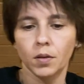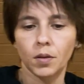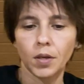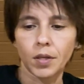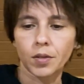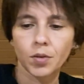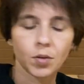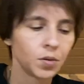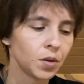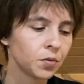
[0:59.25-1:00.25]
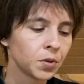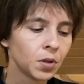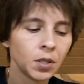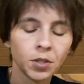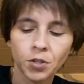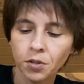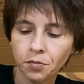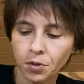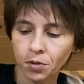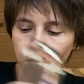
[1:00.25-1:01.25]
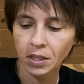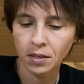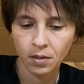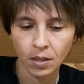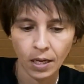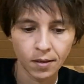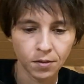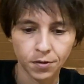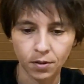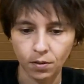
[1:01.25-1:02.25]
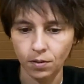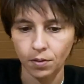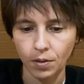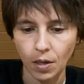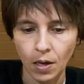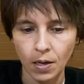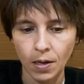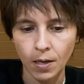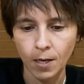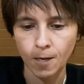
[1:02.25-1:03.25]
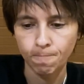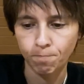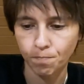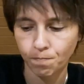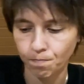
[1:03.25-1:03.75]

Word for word: All right, so the overall energy for the reading, the Hierophant. Um,